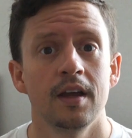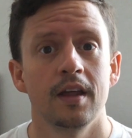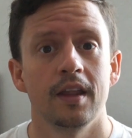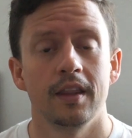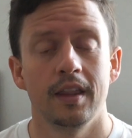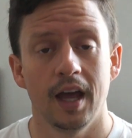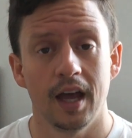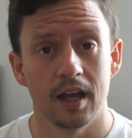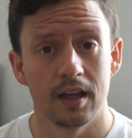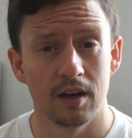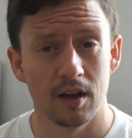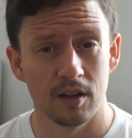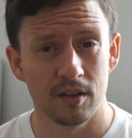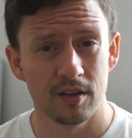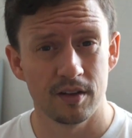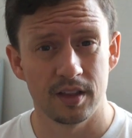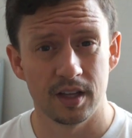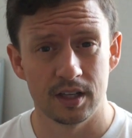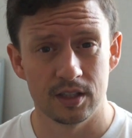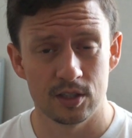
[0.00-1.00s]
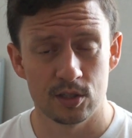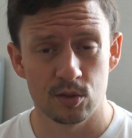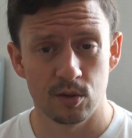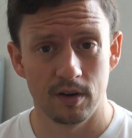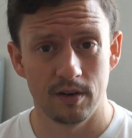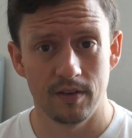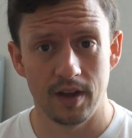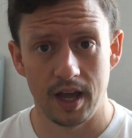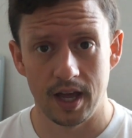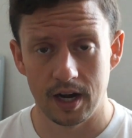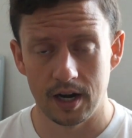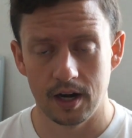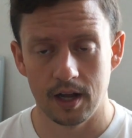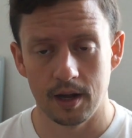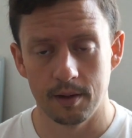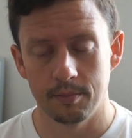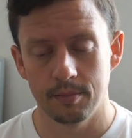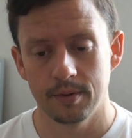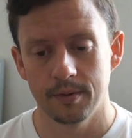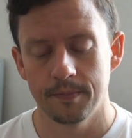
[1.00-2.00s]
that and other things just sort of added
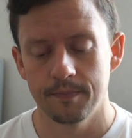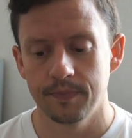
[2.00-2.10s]
up.